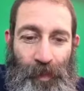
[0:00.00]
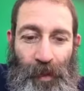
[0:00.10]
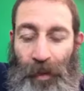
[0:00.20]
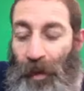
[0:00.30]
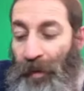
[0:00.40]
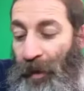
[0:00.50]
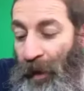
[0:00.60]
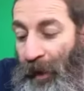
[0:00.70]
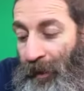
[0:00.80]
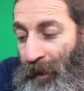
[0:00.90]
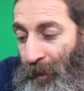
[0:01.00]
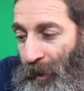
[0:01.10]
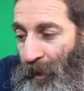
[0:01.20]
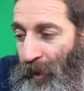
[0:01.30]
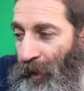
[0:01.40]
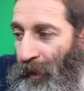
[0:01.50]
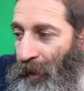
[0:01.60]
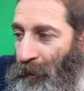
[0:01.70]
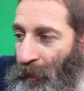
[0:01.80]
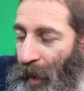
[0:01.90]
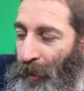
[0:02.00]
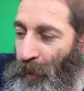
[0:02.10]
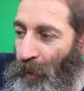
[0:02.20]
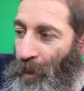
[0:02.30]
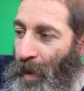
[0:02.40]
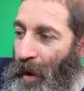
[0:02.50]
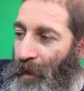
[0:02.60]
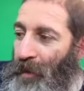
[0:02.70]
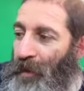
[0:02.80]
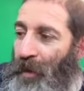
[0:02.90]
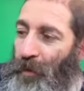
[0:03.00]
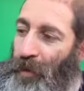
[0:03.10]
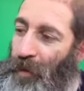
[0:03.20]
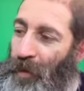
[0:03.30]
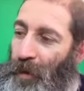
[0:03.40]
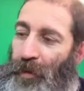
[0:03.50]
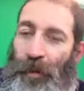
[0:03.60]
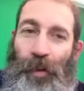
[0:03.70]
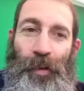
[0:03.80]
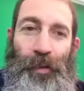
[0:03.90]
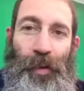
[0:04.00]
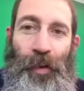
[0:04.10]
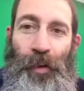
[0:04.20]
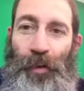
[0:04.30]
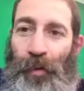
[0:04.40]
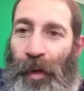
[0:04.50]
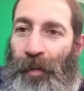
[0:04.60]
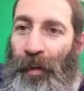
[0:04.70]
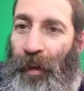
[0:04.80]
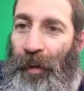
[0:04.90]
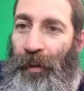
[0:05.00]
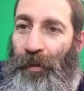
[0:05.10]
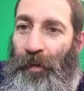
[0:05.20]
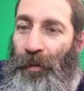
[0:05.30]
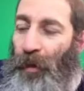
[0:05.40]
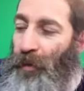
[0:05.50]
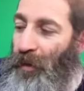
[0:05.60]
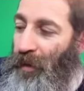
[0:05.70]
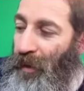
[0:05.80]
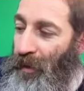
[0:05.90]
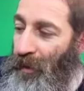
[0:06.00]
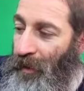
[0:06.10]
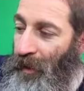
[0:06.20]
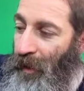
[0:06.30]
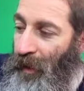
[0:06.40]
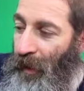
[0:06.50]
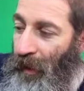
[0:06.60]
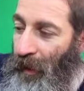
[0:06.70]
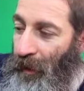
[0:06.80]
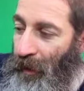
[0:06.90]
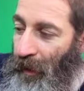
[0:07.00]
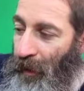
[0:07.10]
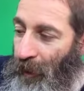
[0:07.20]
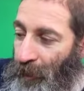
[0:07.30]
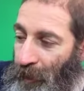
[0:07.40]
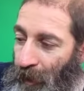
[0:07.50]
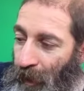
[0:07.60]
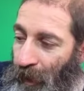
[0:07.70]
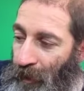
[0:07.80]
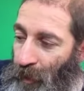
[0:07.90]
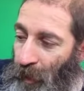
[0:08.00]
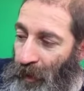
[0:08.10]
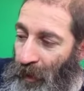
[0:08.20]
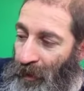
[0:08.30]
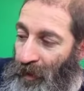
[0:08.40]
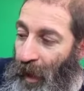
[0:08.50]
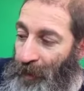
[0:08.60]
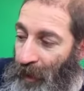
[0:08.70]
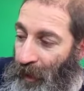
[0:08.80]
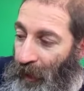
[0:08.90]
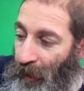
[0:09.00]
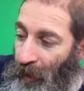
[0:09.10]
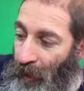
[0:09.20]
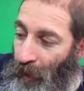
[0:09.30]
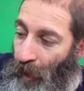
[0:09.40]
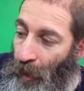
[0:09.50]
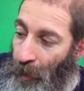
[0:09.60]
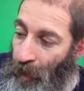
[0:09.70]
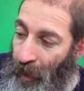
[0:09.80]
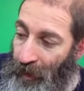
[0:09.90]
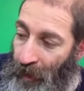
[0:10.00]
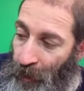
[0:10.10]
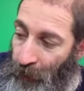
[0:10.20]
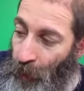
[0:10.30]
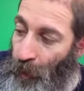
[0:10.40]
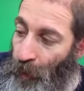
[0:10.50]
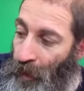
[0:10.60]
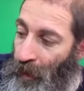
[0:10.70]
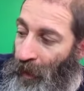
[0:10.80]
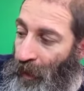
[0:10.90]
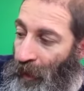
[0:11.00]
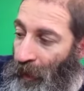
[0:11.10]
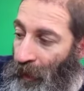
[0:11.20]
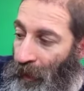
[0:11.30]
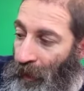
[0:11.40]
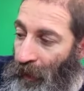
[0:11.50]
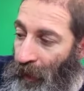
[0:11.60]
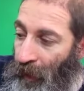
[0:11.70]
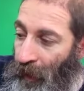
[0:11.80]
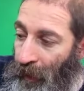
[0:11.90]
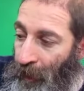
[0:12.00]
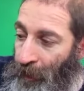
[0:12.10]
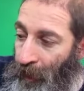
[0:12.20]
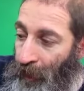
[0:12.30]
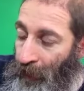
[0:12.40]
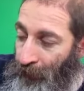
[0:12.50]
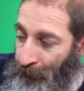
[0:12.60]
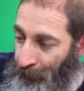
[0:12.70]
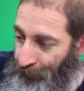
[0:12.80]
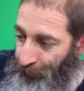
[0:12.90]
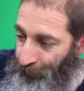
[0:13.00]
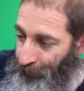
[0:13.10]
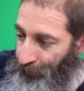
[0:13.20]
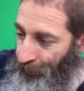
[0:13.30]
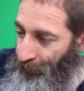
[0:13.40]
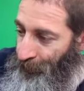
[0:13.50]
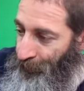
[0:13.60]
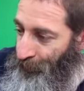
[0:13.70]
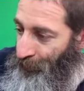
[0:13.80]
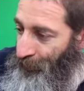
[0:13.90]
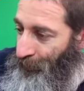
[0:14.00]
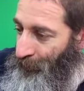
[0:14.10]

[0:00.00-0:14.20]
Yes, I had something called uh, inflammatory bowel disease, which is also known as ulcerative colitis or Crohn's disease. And uh, I switched, I stopped eating all processed food, and I, I got better. Really?